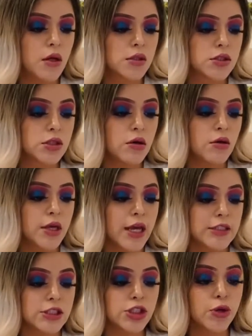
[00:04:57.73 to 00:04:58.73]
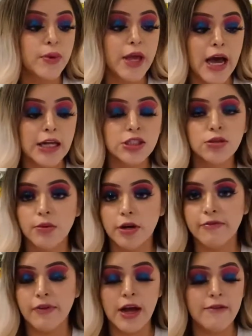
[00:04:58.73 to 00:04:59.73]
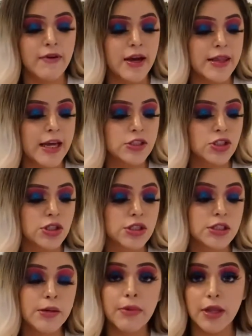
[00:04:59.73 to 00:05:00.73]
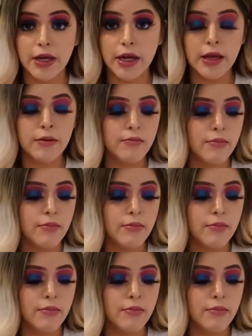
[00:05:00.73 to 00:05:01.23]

So yes, you'll be asked to verify financial stability